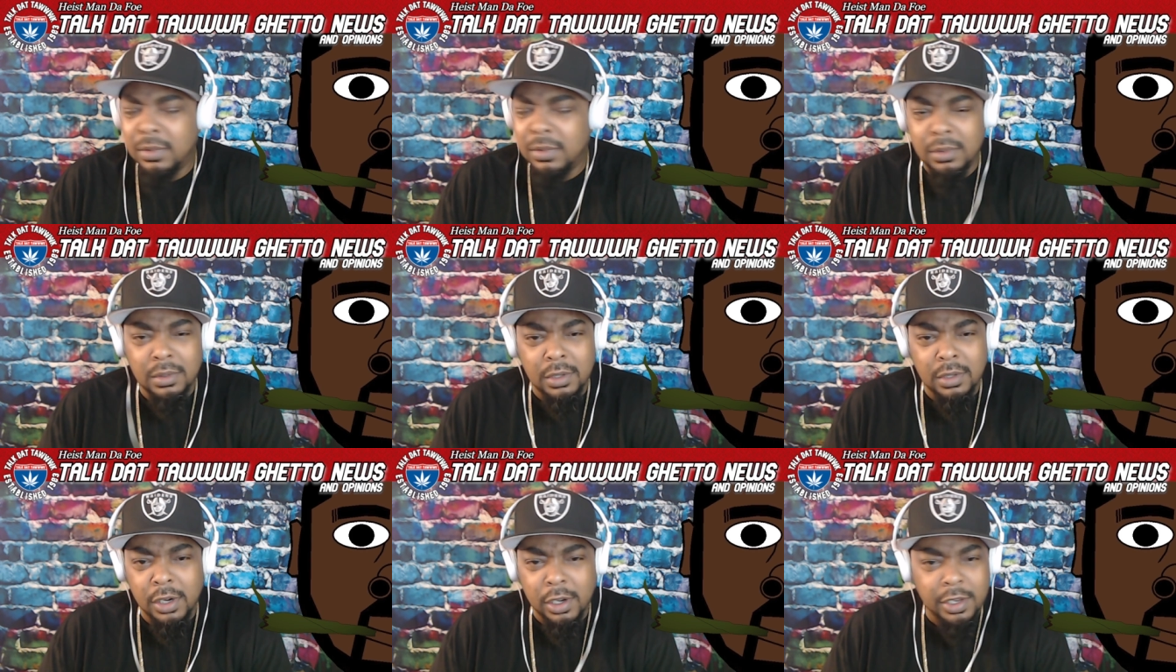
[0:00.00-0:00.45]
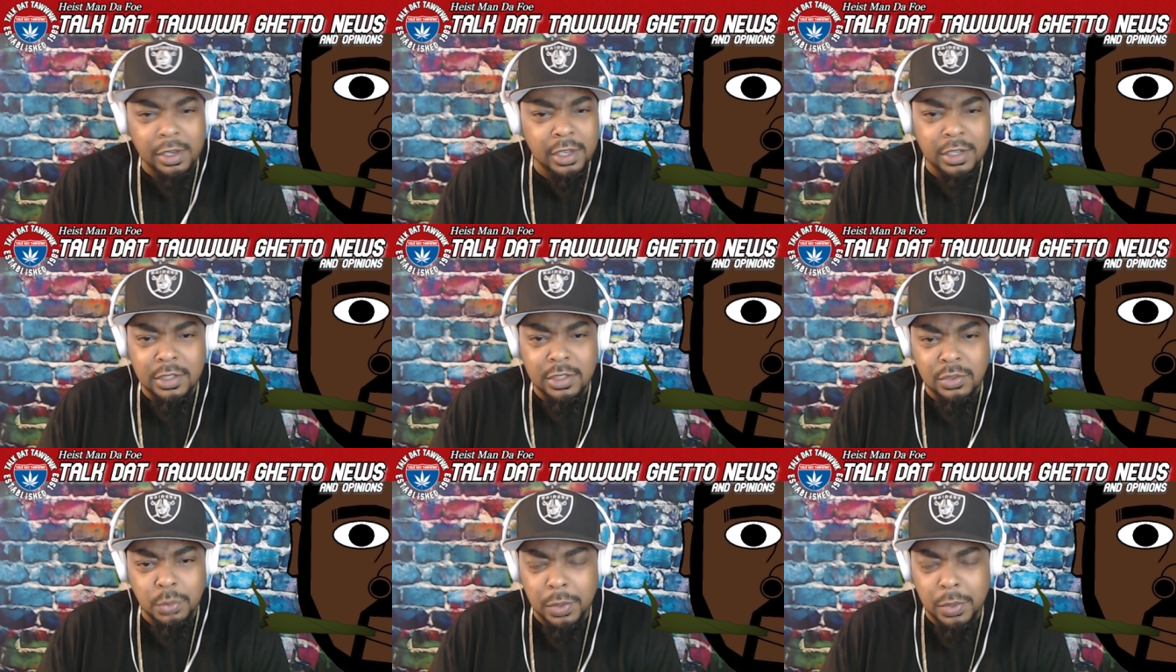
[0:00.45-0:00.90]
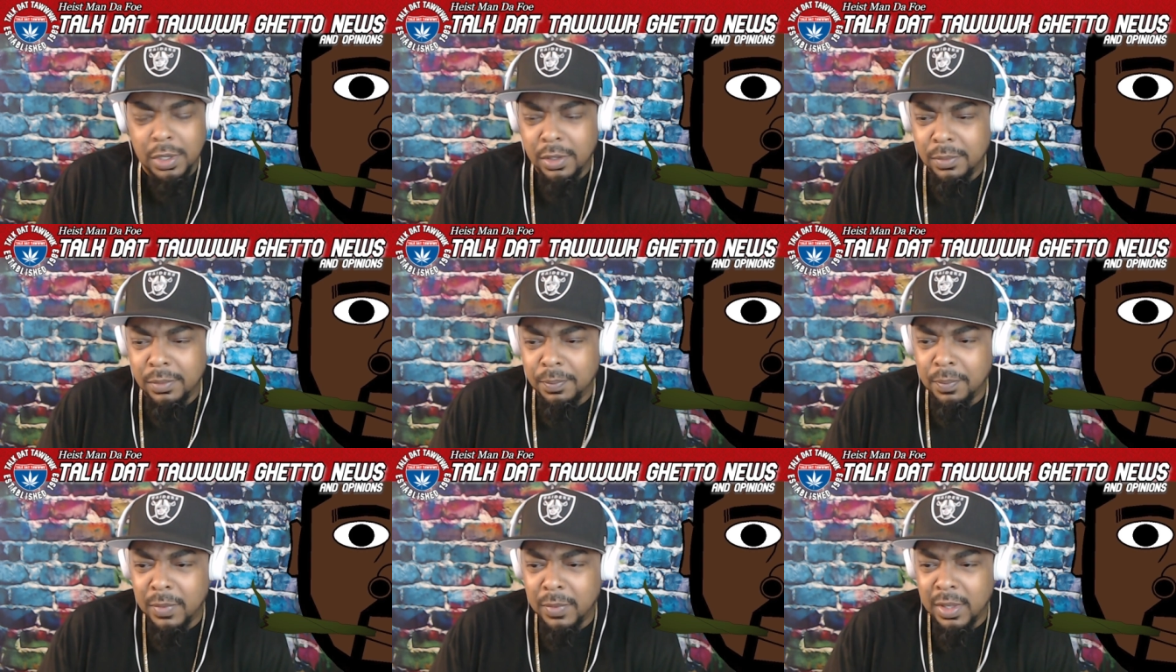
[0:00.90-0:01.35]
earlier this week,
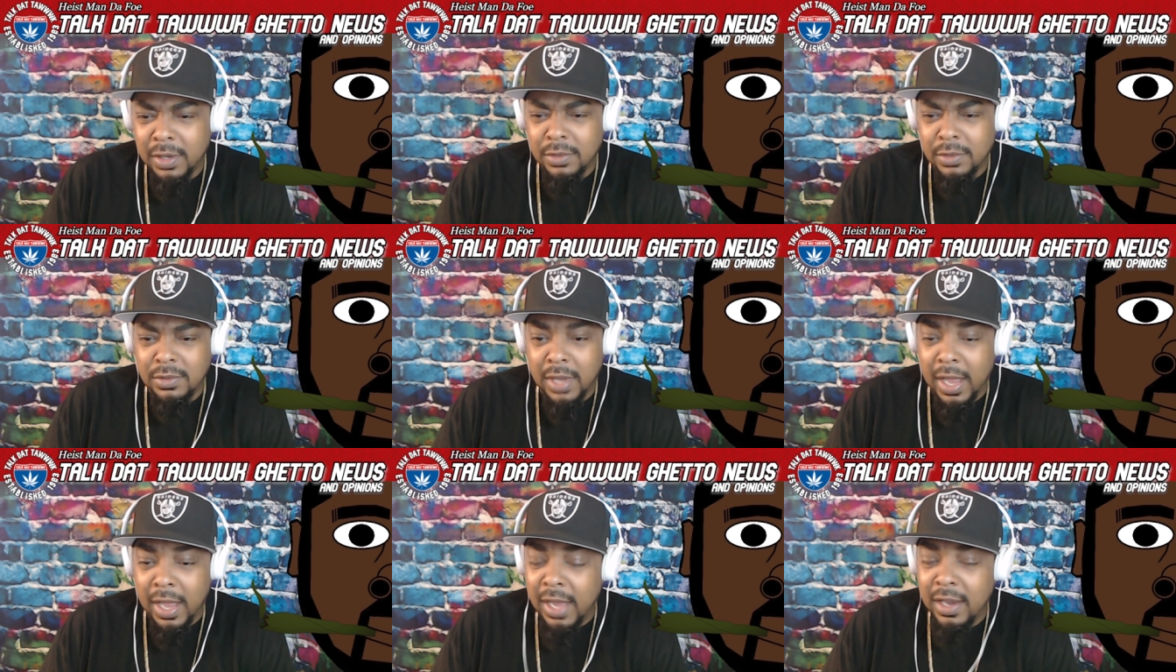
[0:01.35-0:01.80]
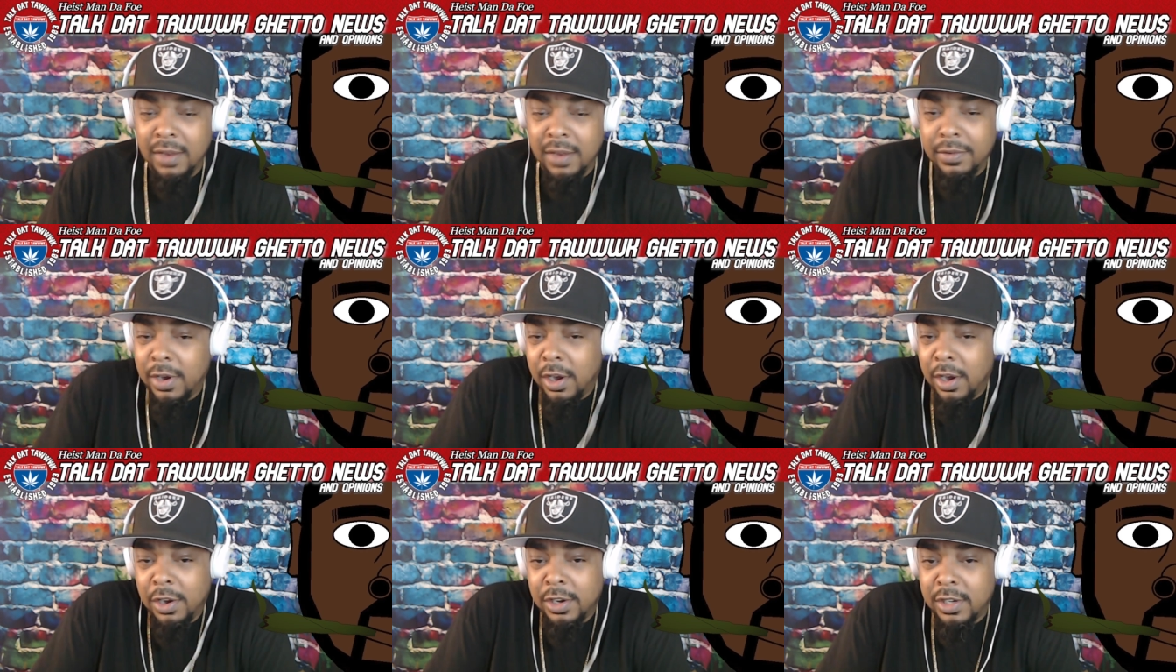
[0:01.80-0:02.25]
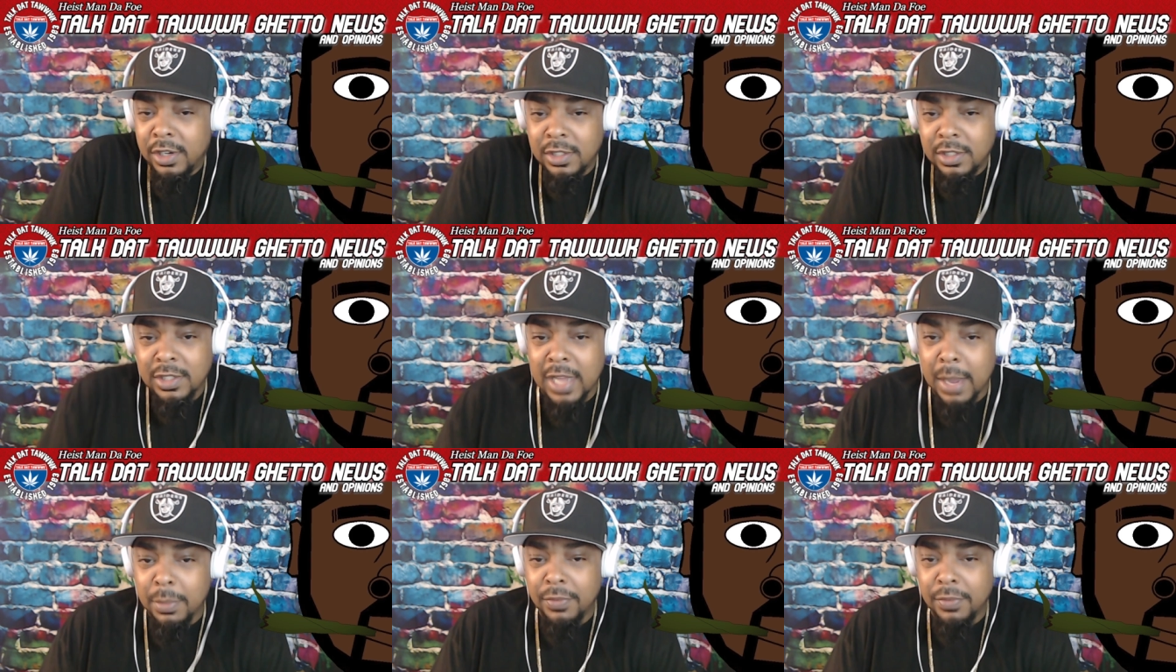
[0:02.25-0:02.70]
and it's like I never heard of this
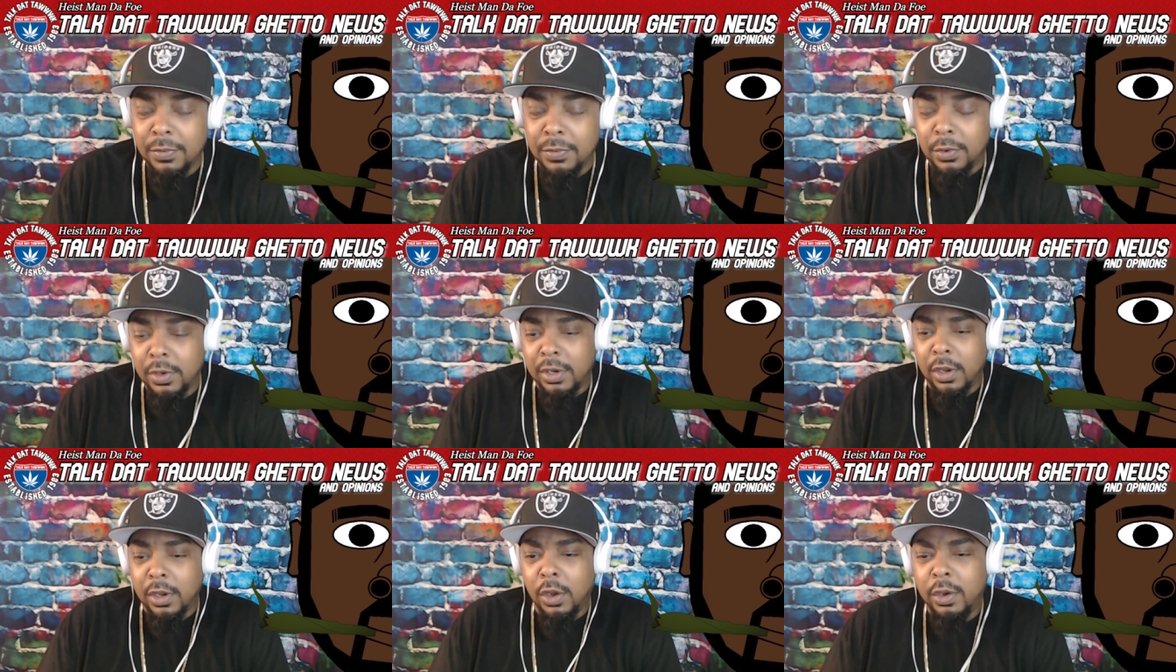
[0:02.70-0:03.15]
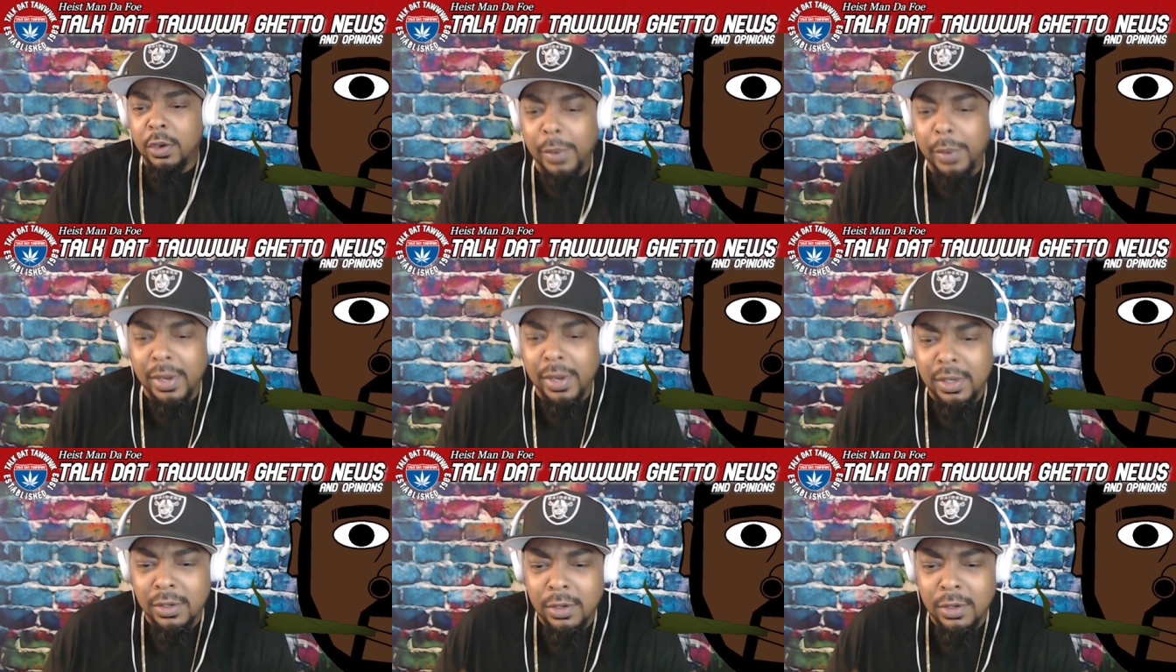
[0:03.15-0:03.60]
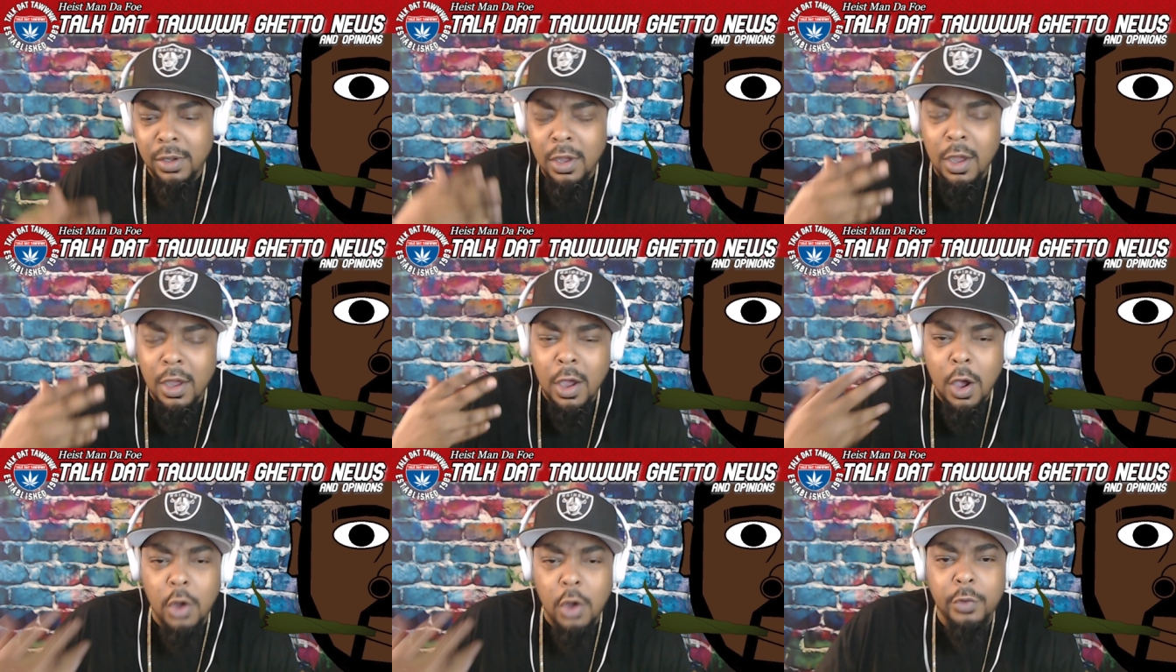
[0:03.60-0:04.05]
guy before. And the only re-
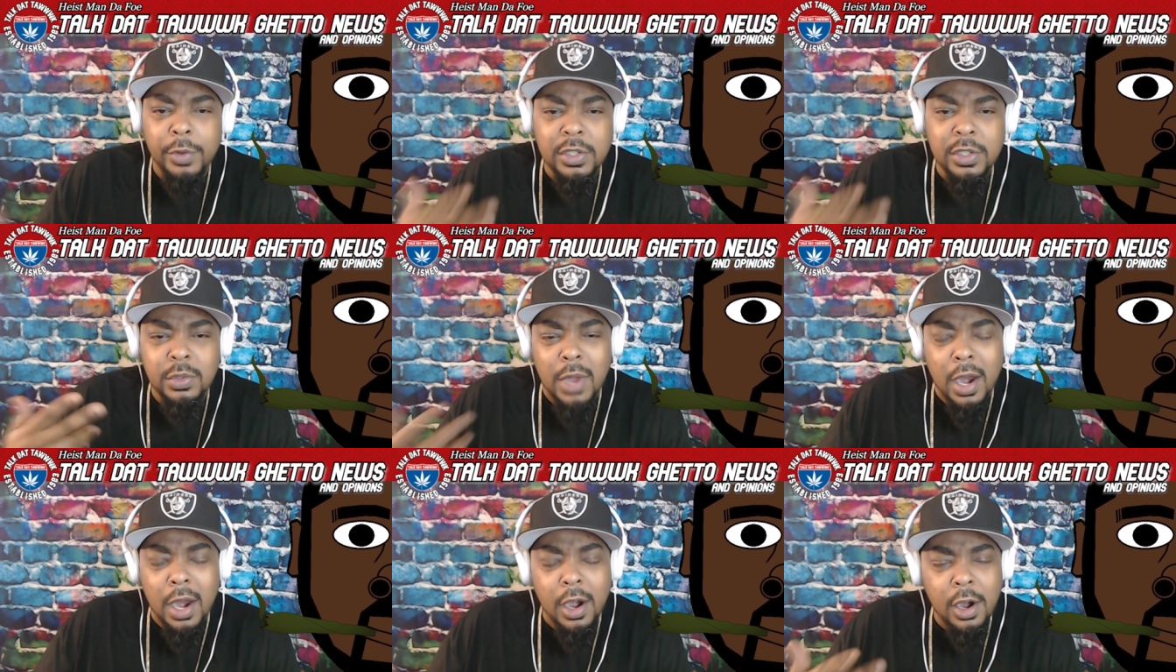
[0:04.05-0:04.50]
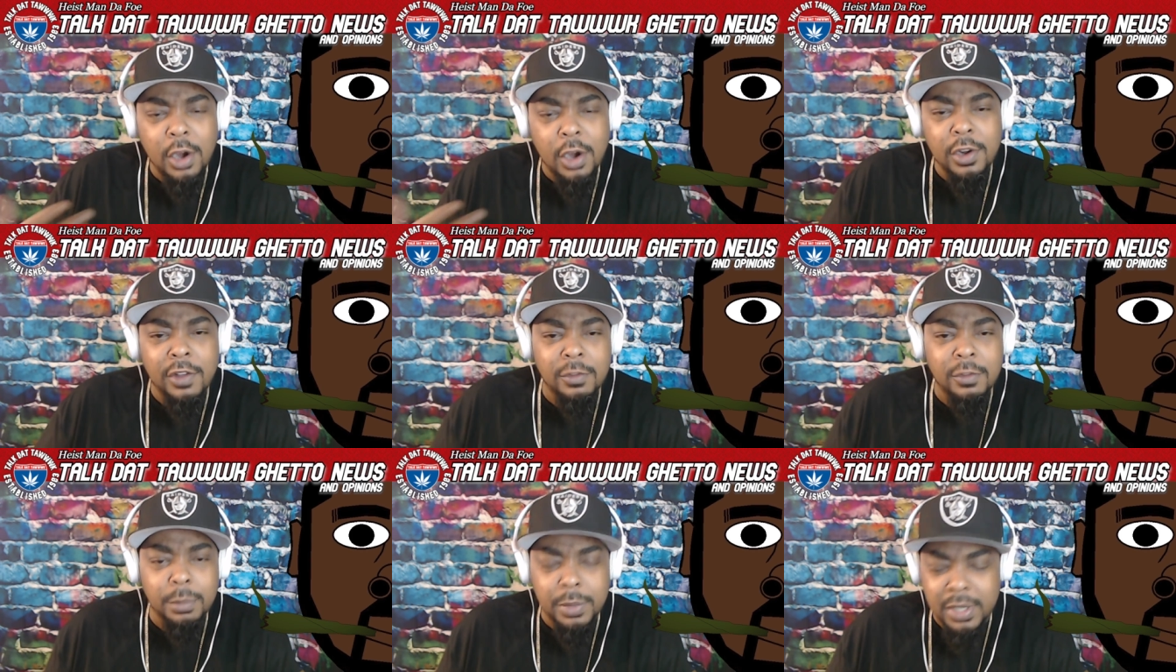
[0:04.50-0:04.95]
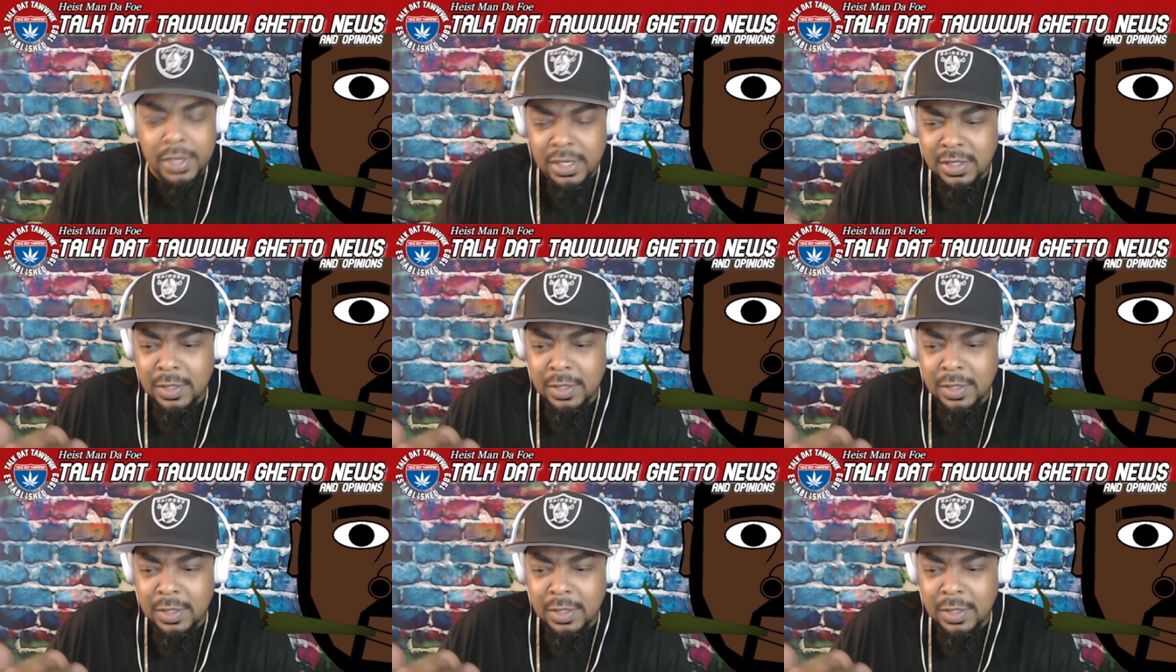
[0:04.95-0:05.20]
only reason I heard of him because he